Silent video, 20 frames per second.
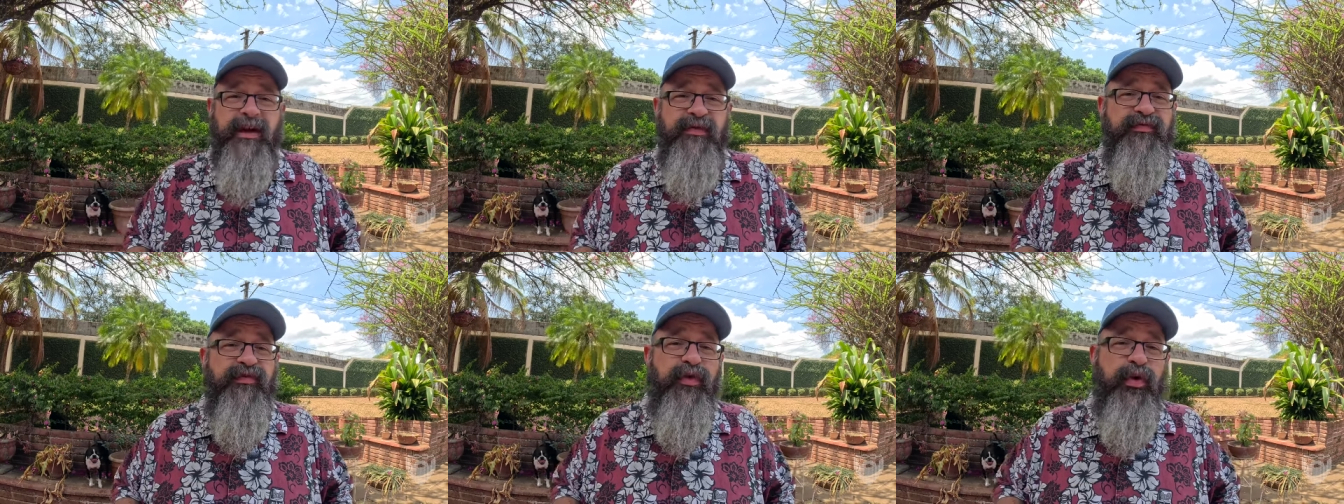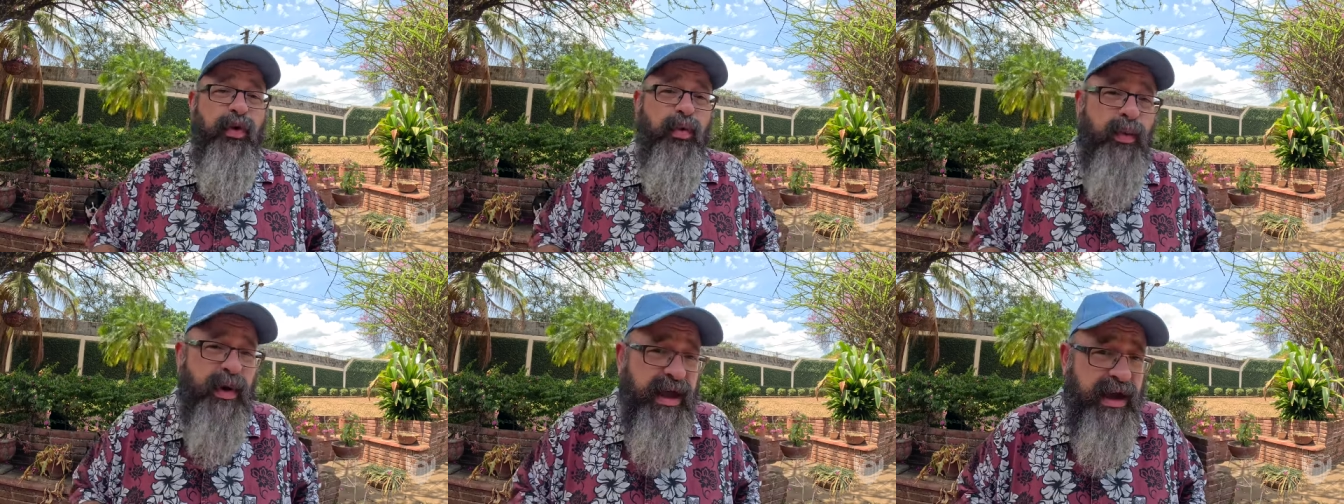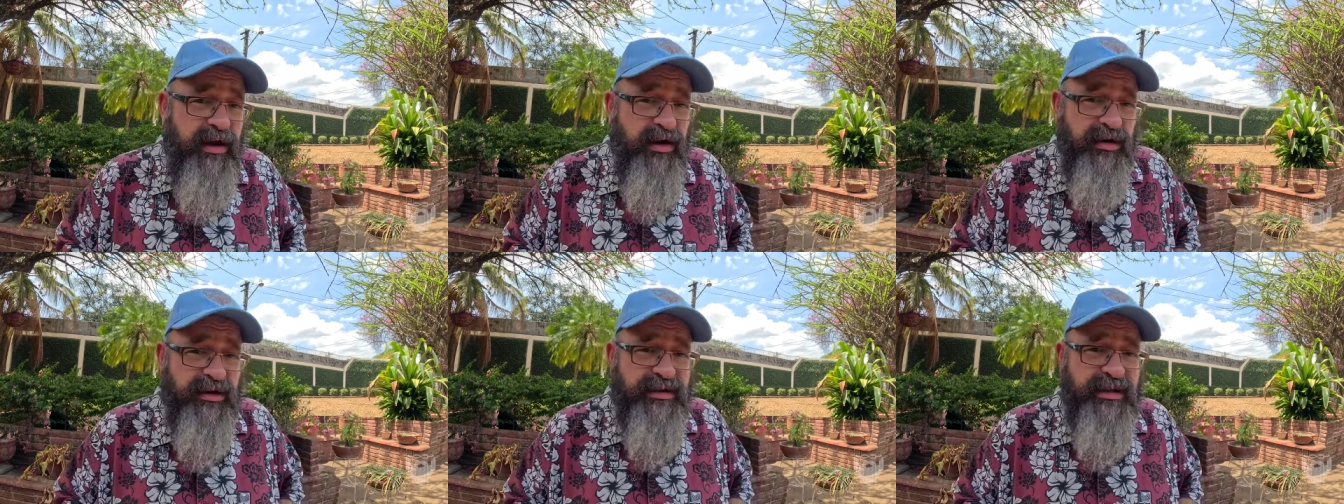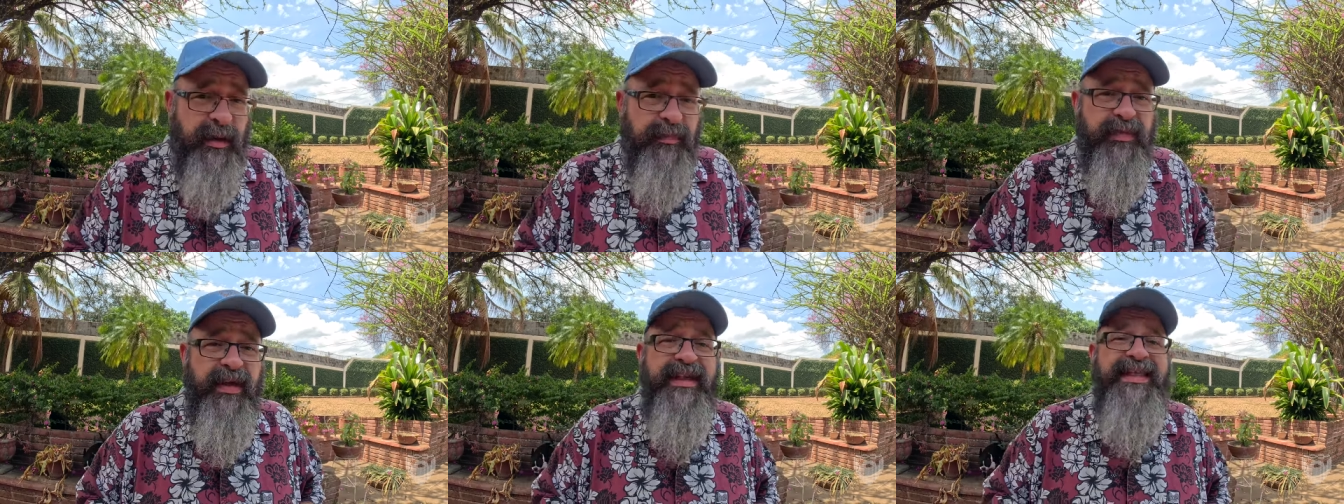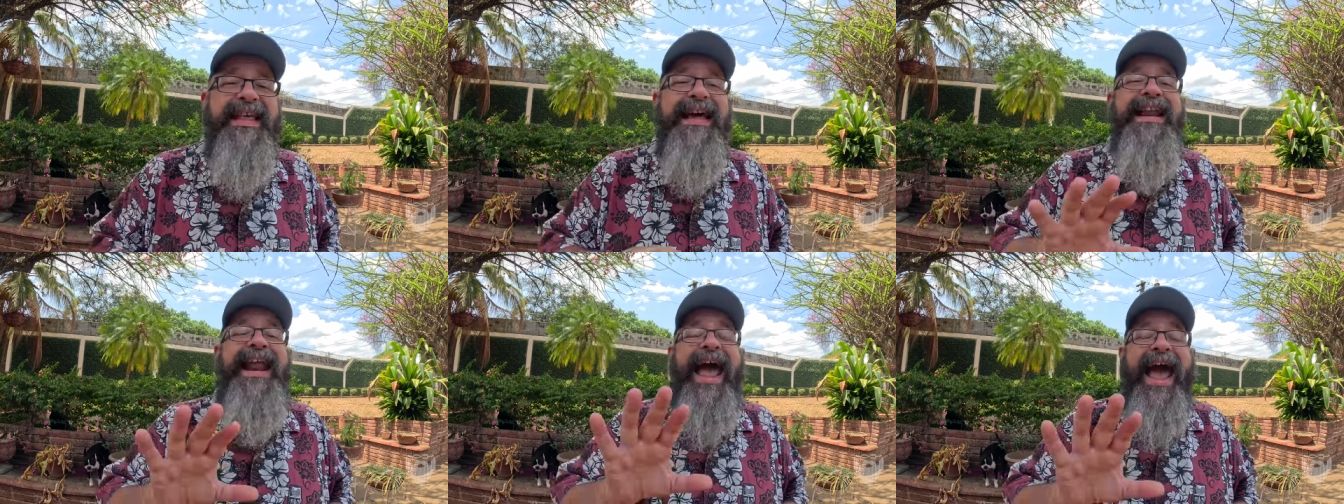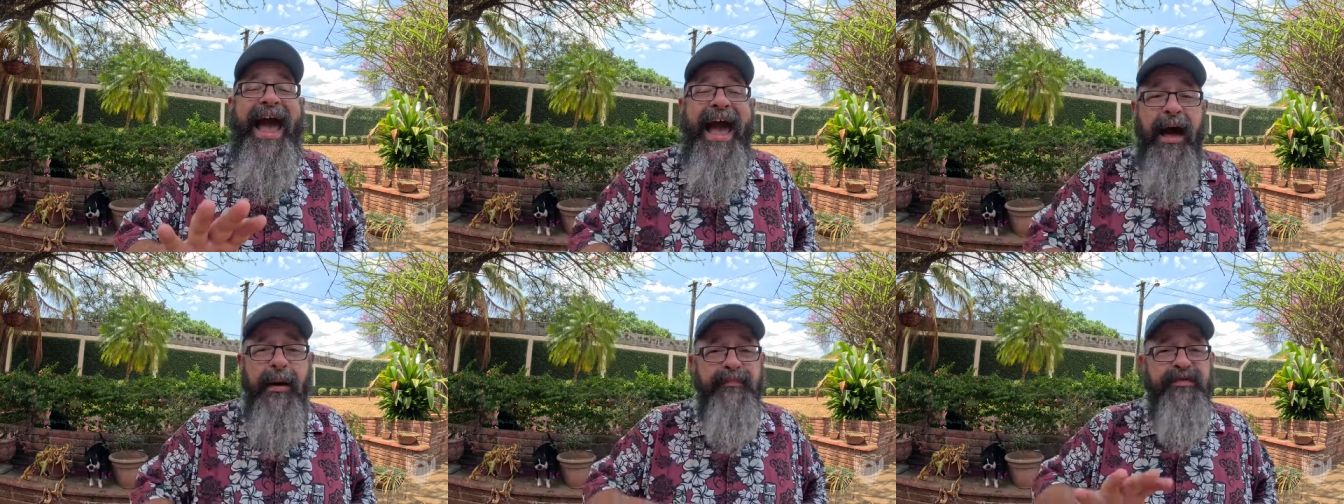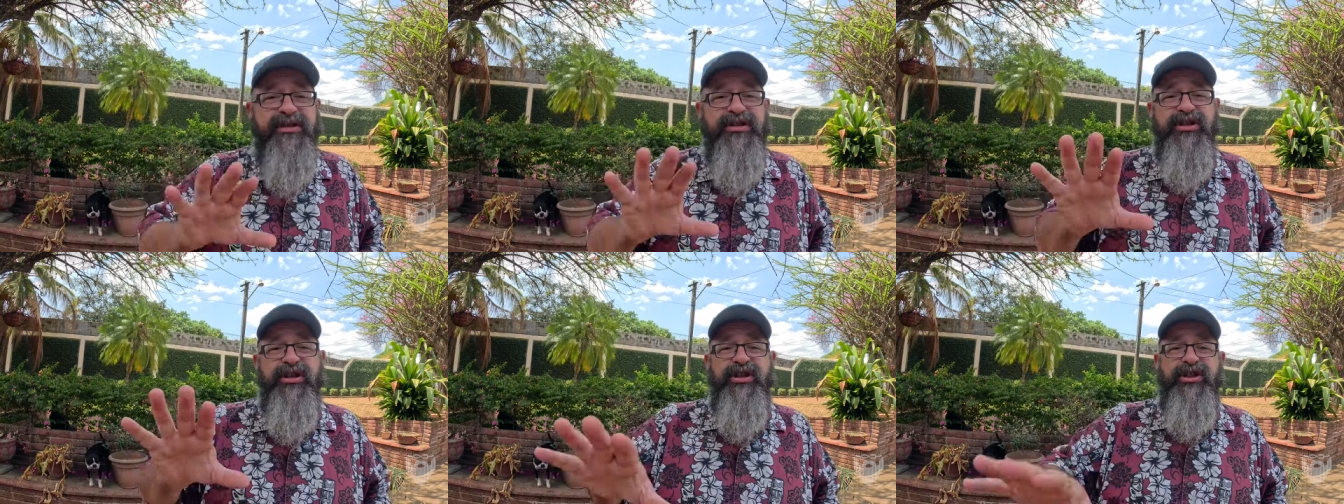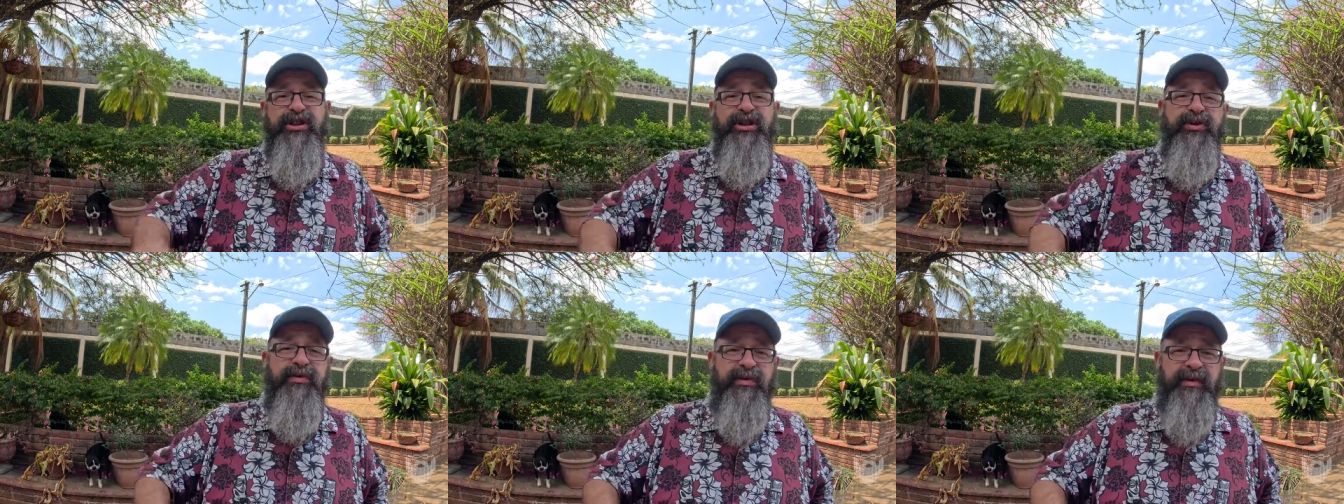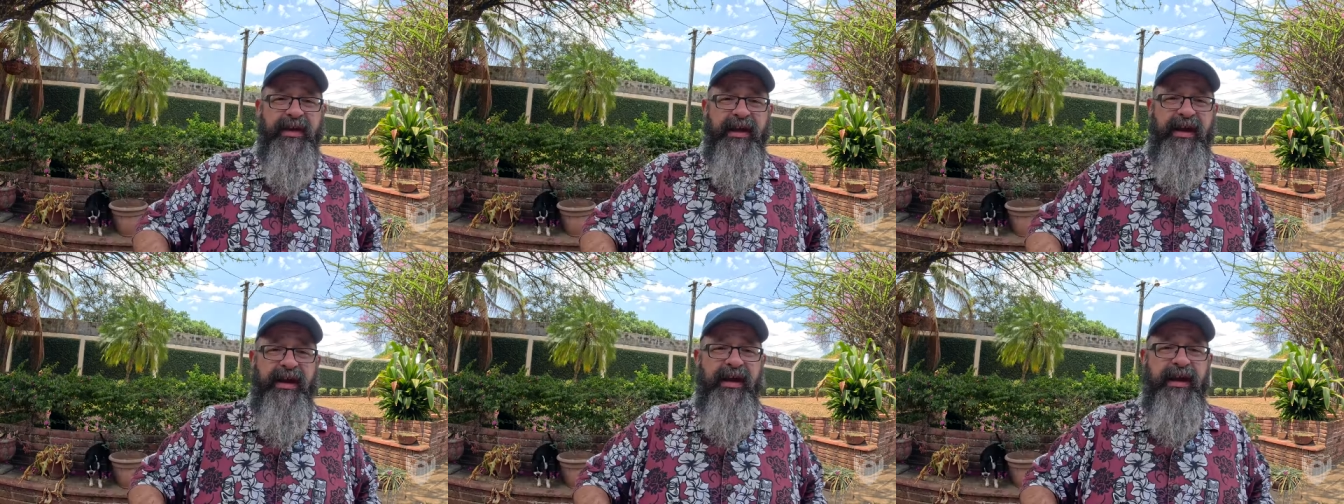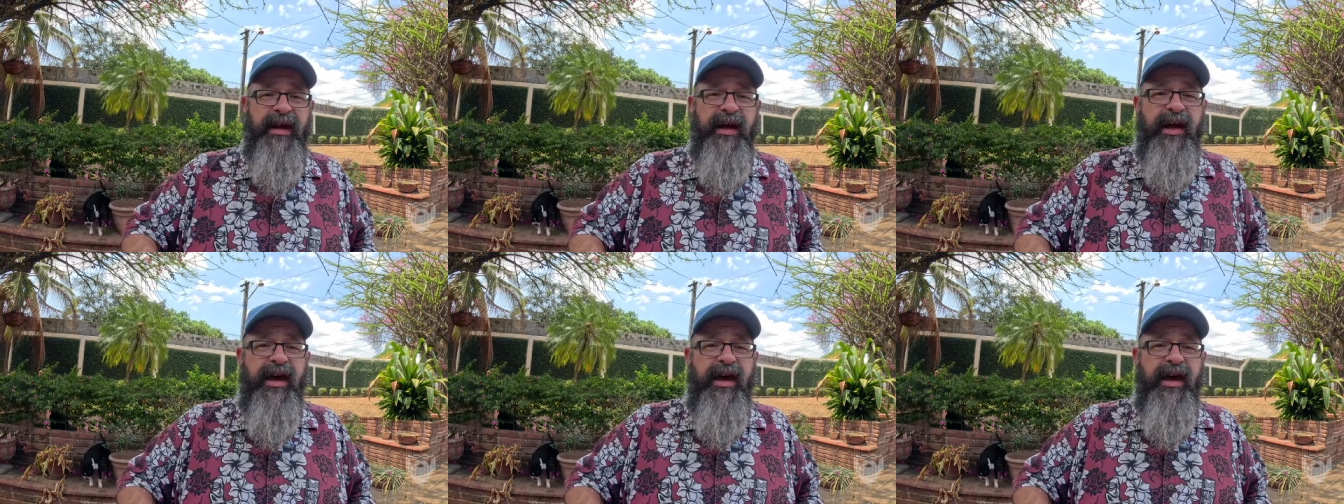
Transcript: in for a week or something, then absolutely.